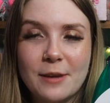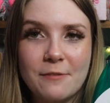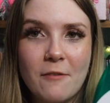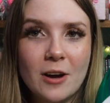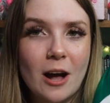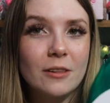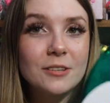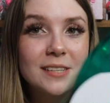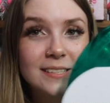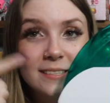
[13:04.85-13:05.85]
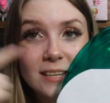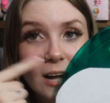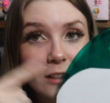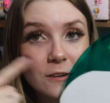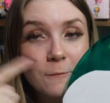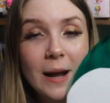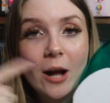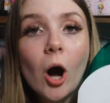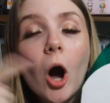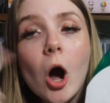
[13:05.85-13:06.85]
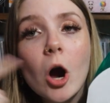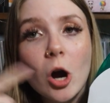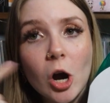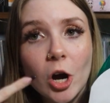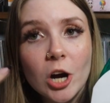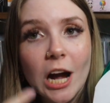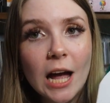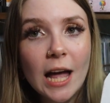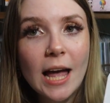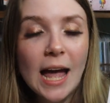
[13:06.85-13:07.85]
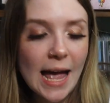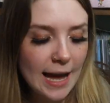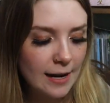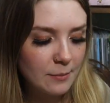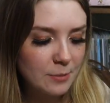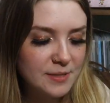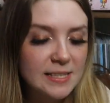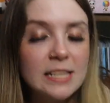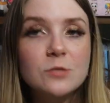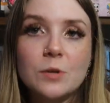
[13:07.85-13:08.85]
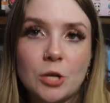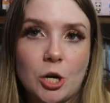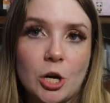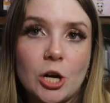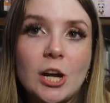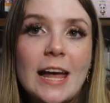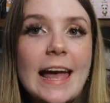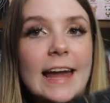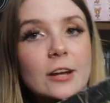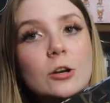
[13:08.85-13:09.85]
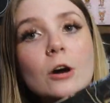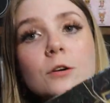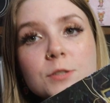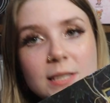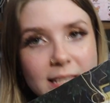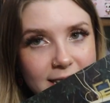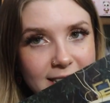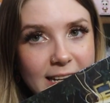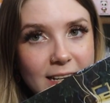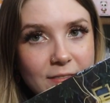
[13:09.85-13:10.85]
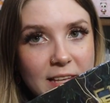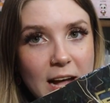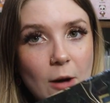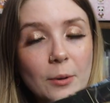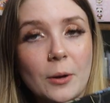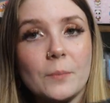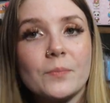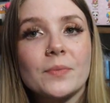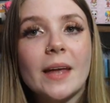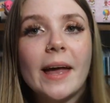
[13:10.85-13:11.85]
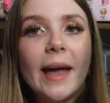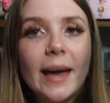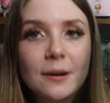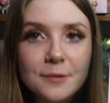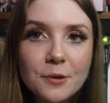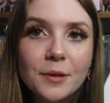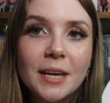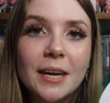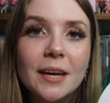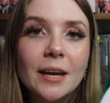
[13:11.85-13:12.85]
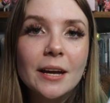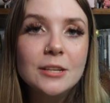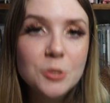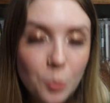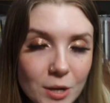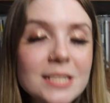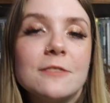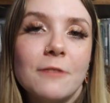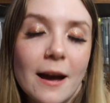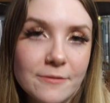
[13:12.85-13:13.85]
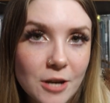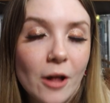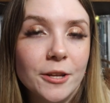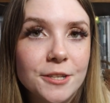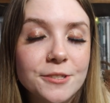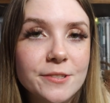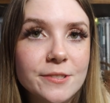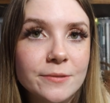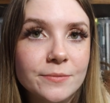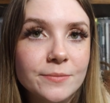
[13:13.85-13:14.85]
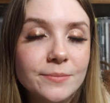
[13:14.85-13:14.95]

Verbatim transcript: is my favorite color. This is the color of my car and I'm obsessed with her and it goes with the aesthetic of the album and it was only $25.